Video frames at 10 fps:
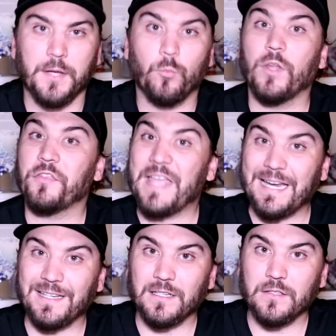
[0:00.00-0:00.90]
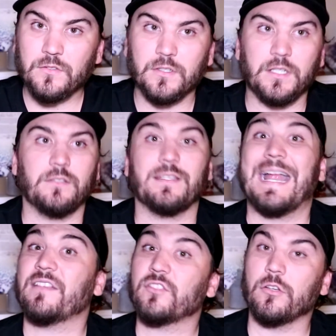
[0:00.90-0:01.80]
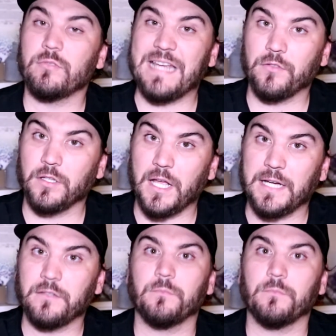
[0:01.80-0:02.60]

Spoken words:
What that is it has to go down the line,